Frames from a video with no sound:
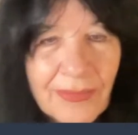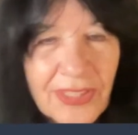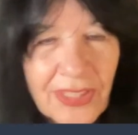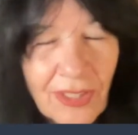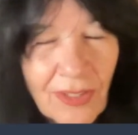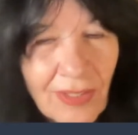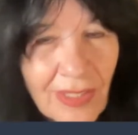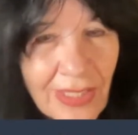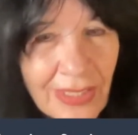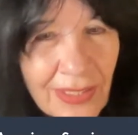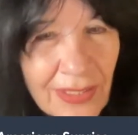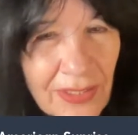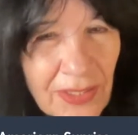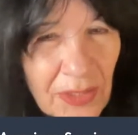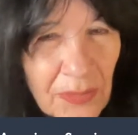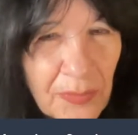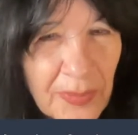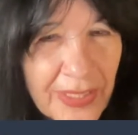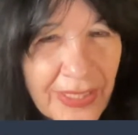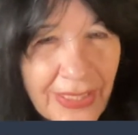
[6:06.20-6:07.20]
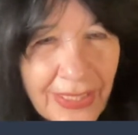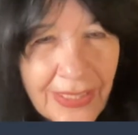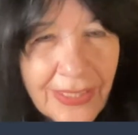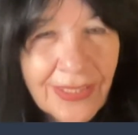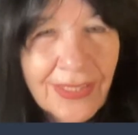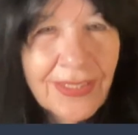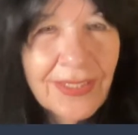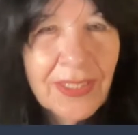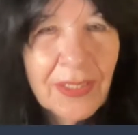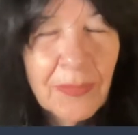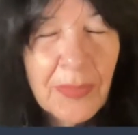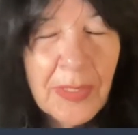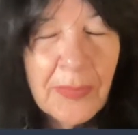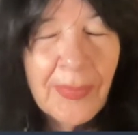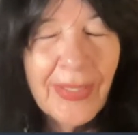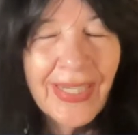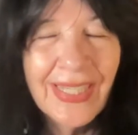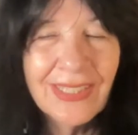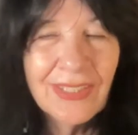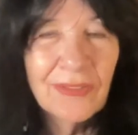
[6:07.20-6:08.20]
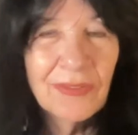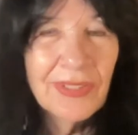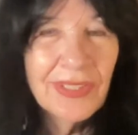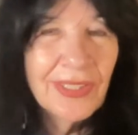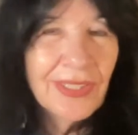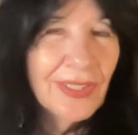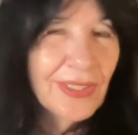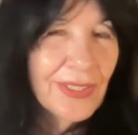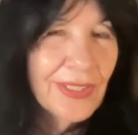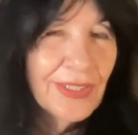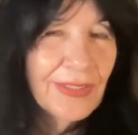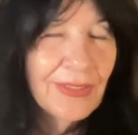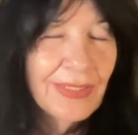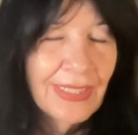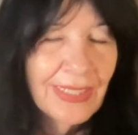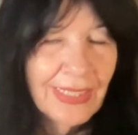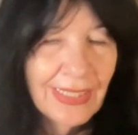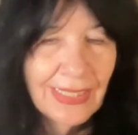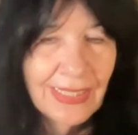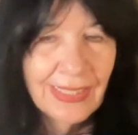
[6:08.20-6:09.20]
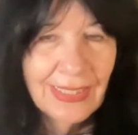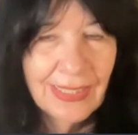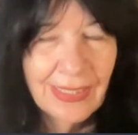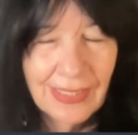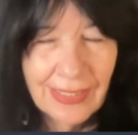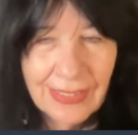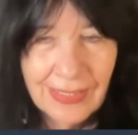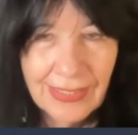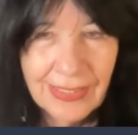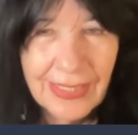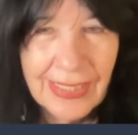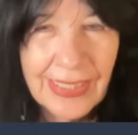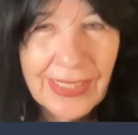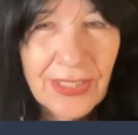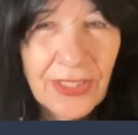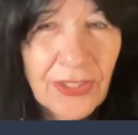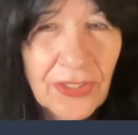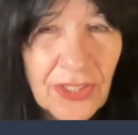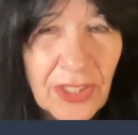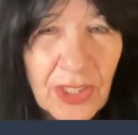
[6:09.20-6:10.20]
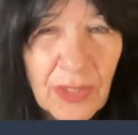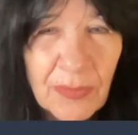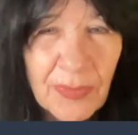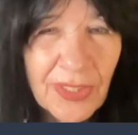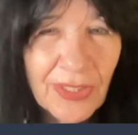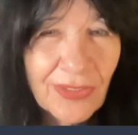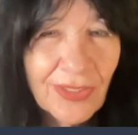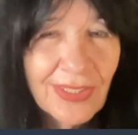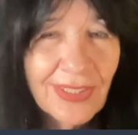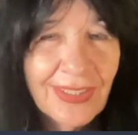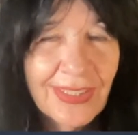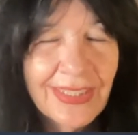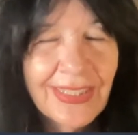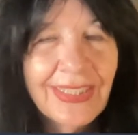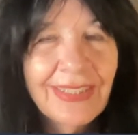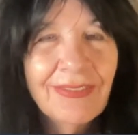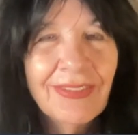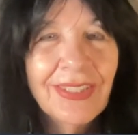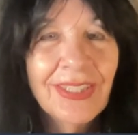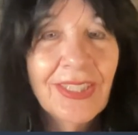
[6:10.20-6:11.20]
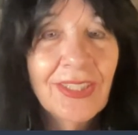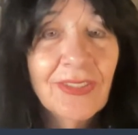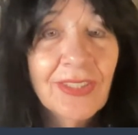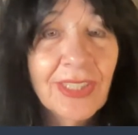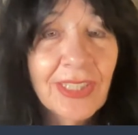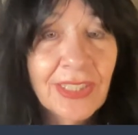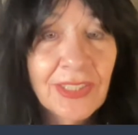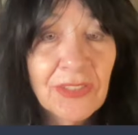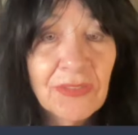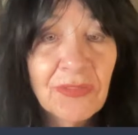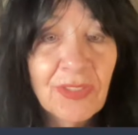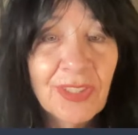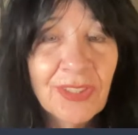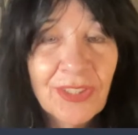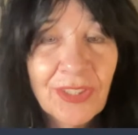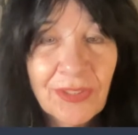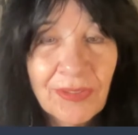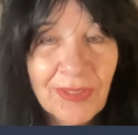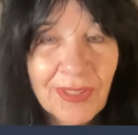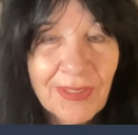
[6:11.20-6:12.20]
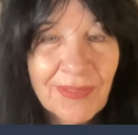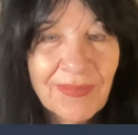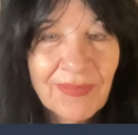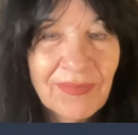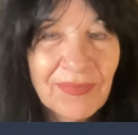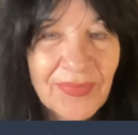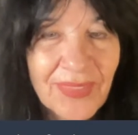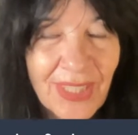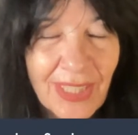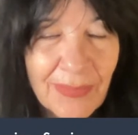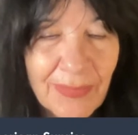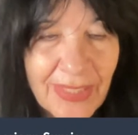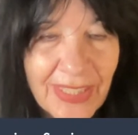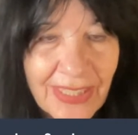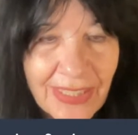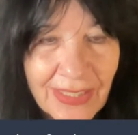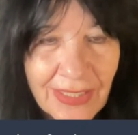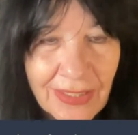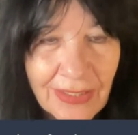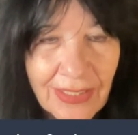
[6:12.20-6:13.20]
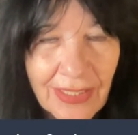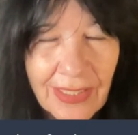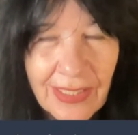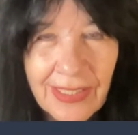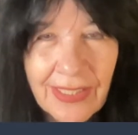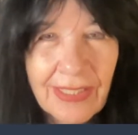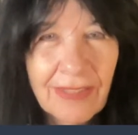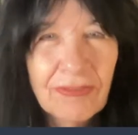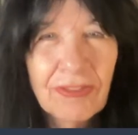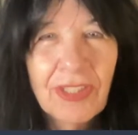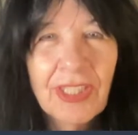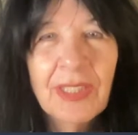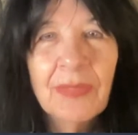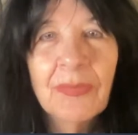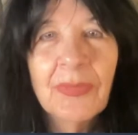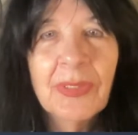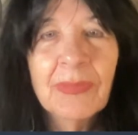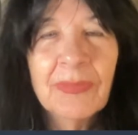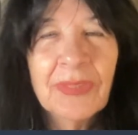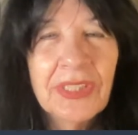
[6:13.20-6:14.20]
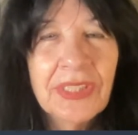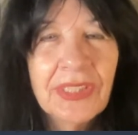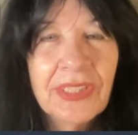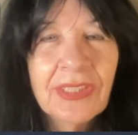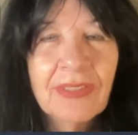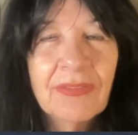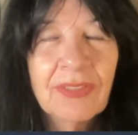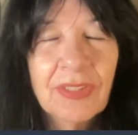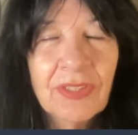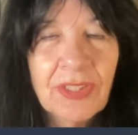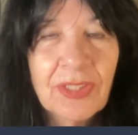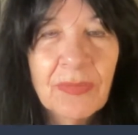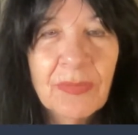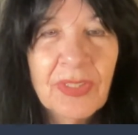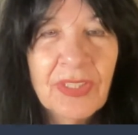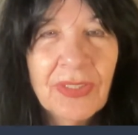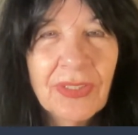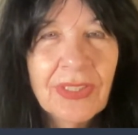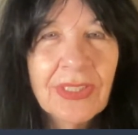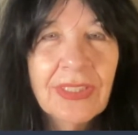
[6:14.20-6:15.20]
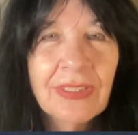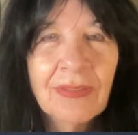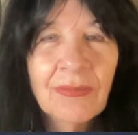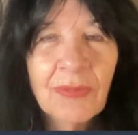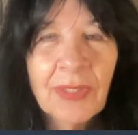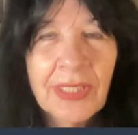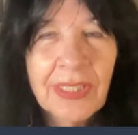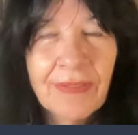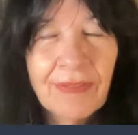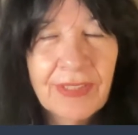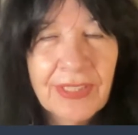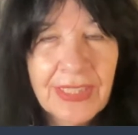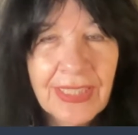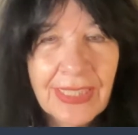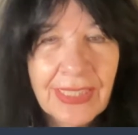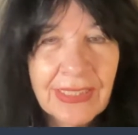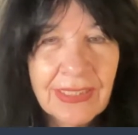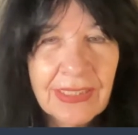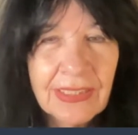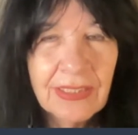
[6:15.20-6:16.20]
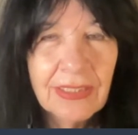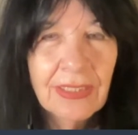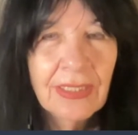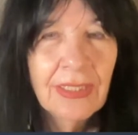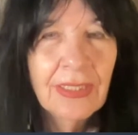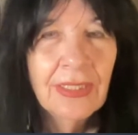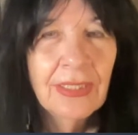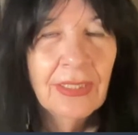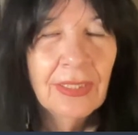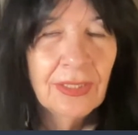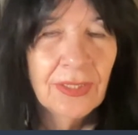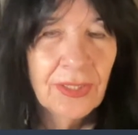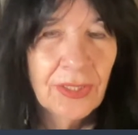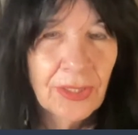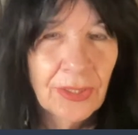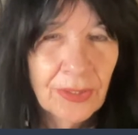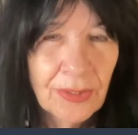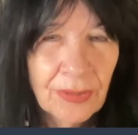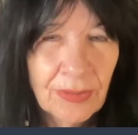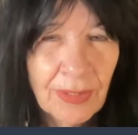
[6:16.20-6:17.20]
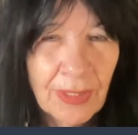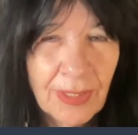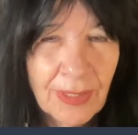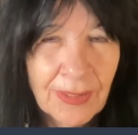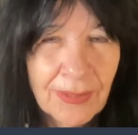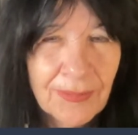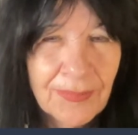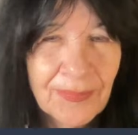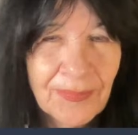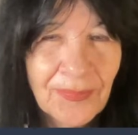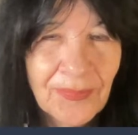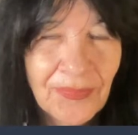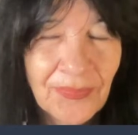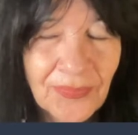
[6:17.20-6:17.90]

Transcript: so honored to be here and to be back with you and in your community, even though it's virtual. I'm here and I have great memories of your community. And when I was asked to